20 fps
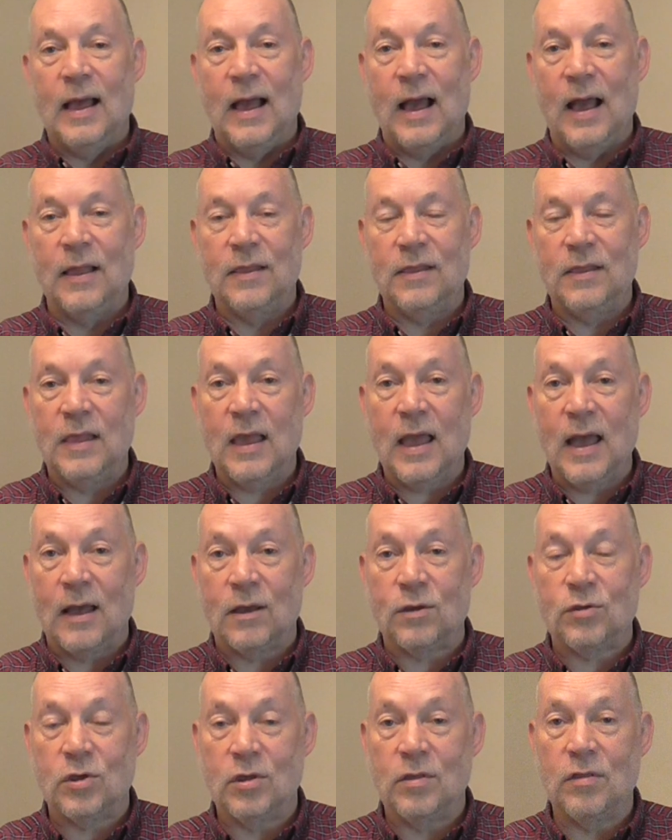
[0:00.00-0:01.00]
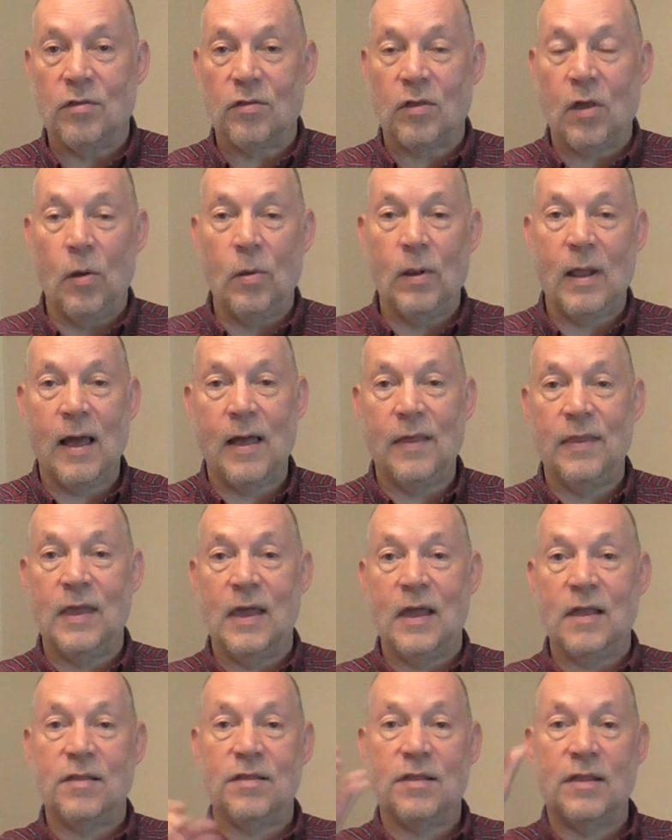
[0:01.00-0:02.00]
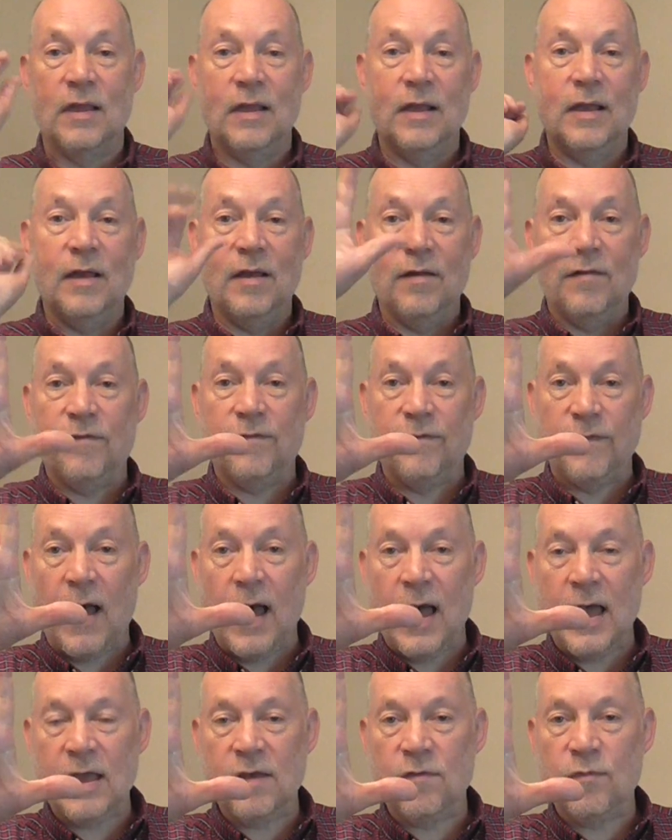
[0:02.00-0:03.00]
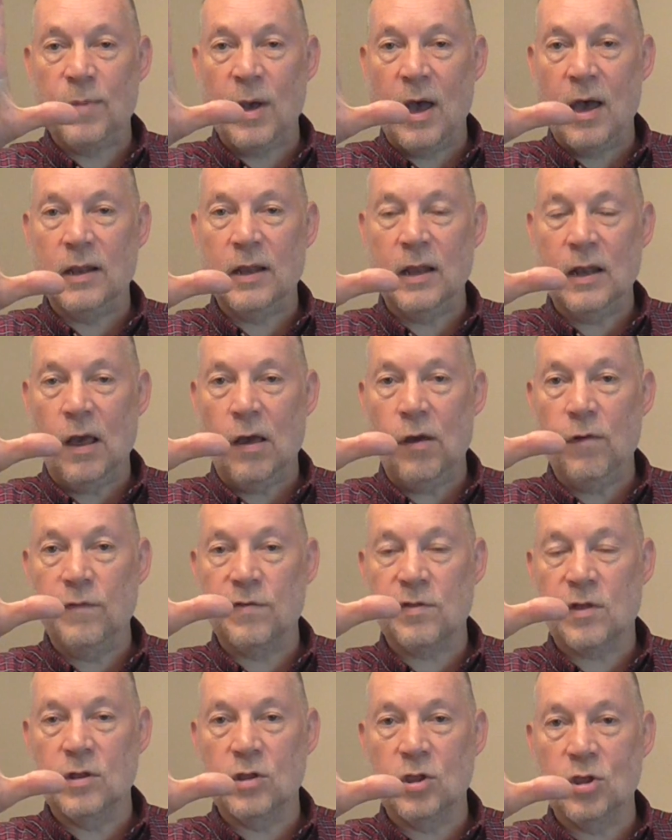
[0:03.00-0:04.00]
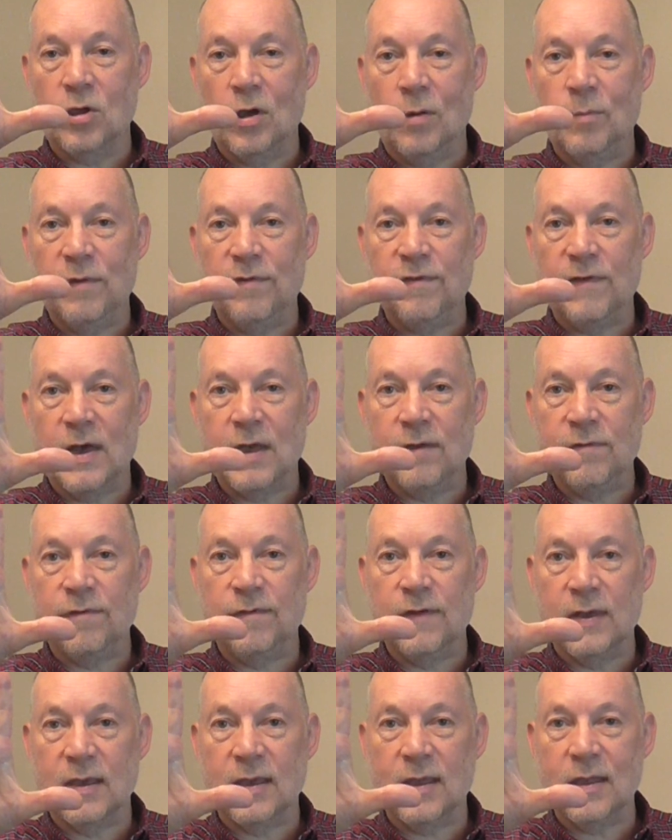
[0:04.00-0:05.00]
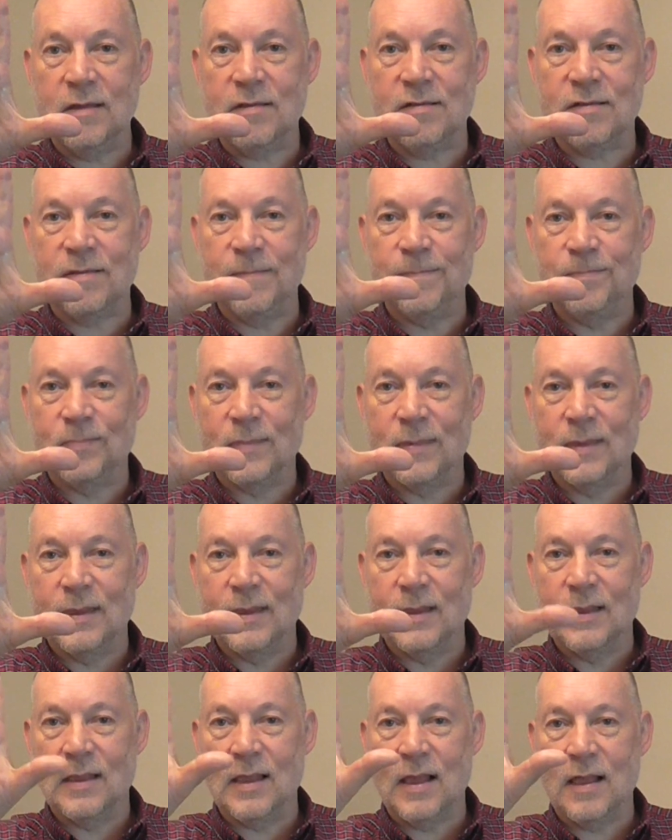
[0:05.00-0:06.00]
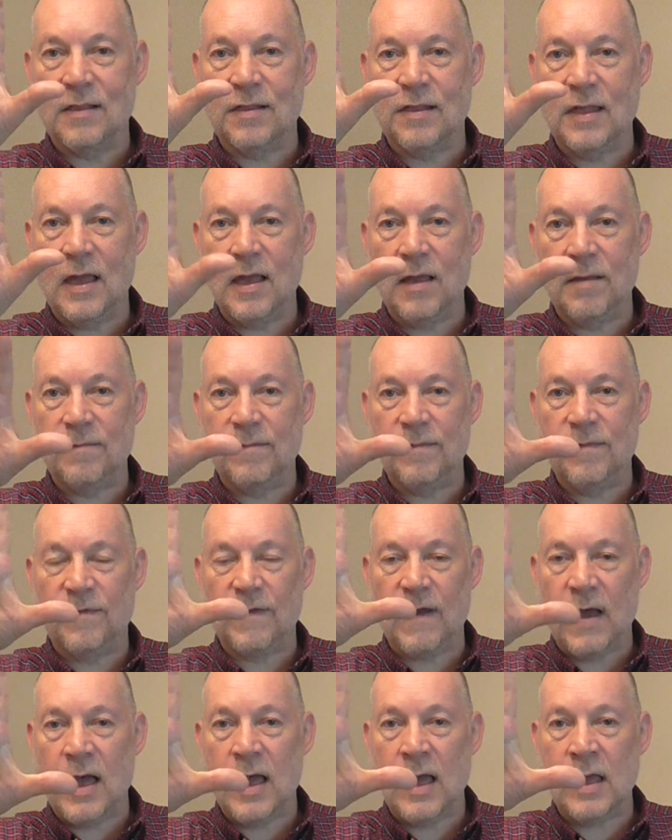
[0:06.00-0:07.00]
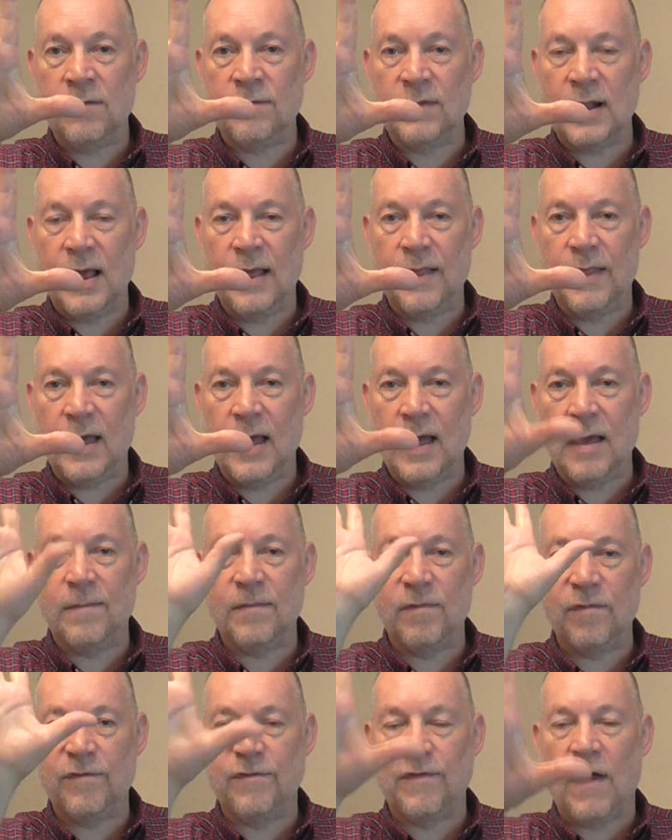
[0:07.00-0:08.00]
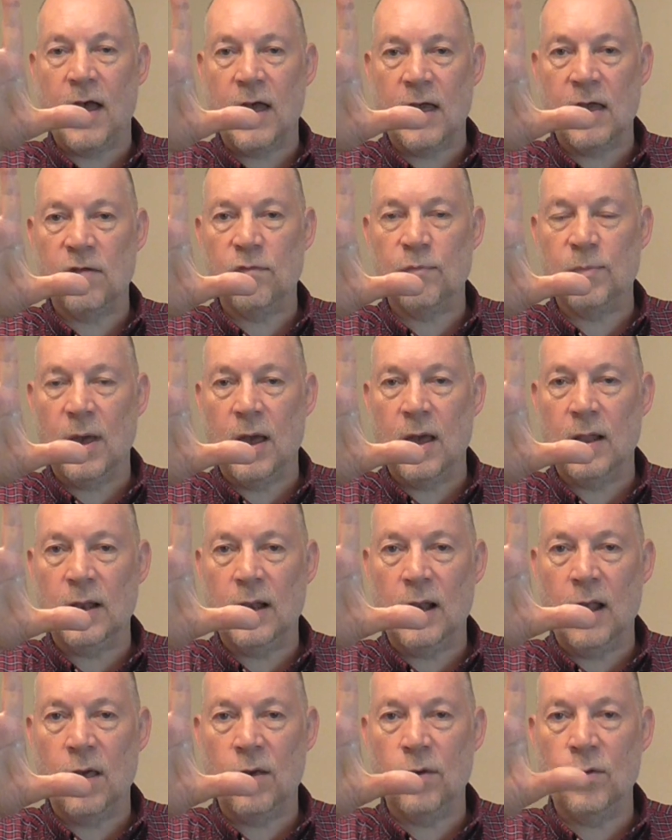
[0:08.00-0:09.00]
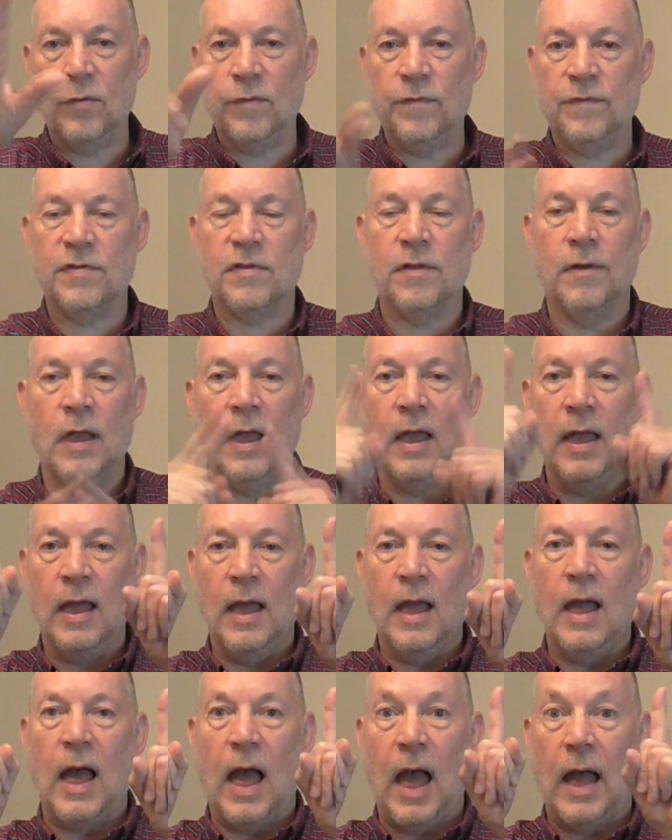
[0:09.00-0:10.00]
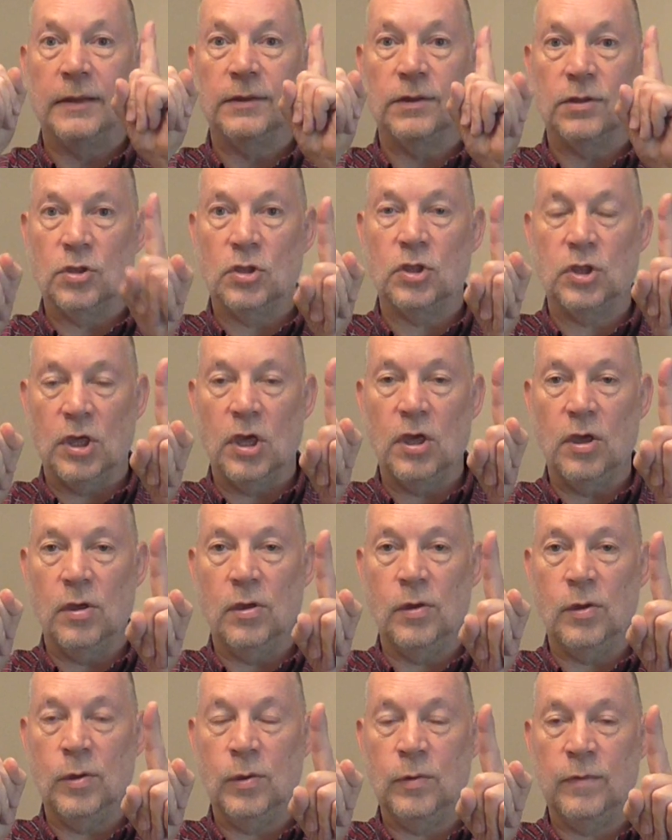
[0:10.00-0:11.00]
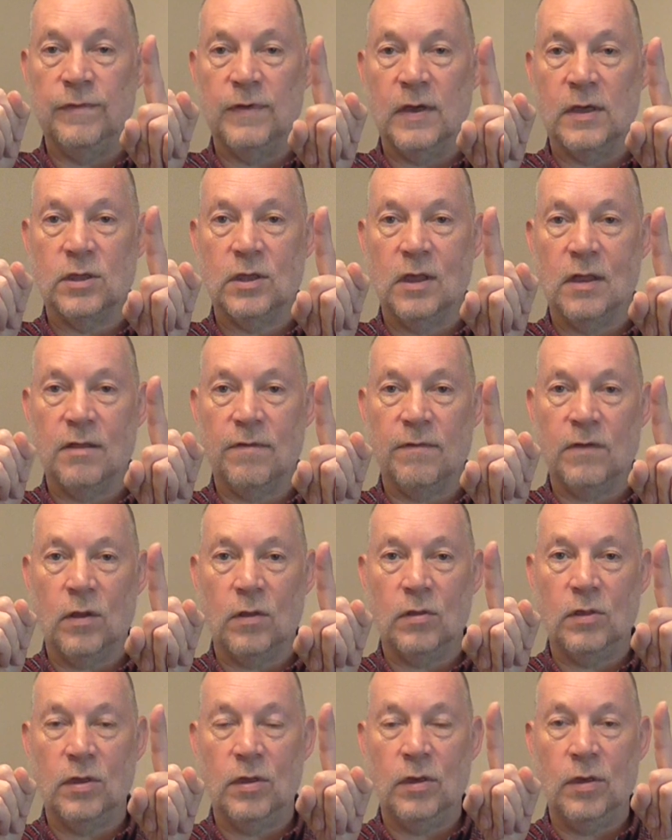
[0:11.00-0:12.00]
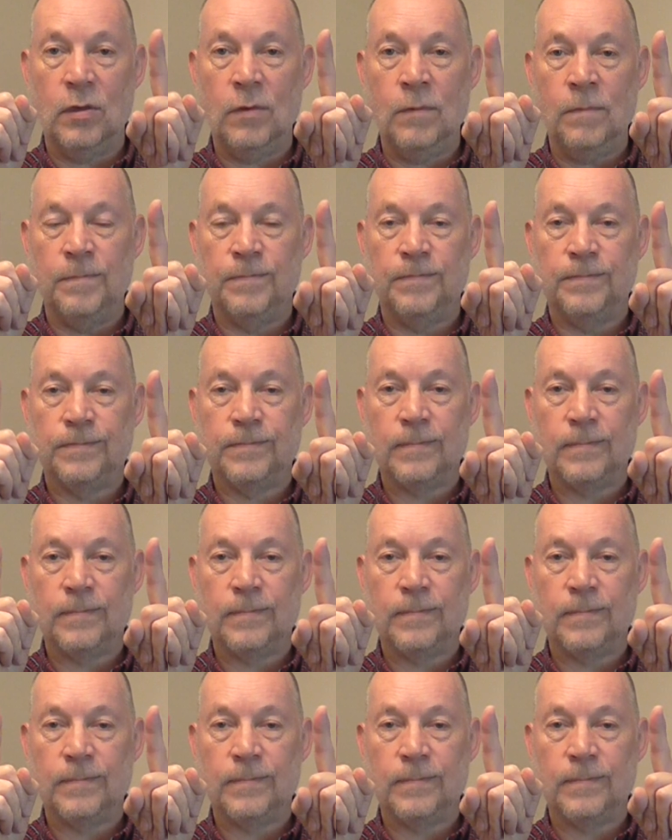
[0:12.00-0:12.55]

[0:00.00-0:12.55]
And the actions go like this. 5 barley loaves, can you show me 5 fingers? That's it, 5 like that. 5 barley loaves and 2 fishes. Have you got 2?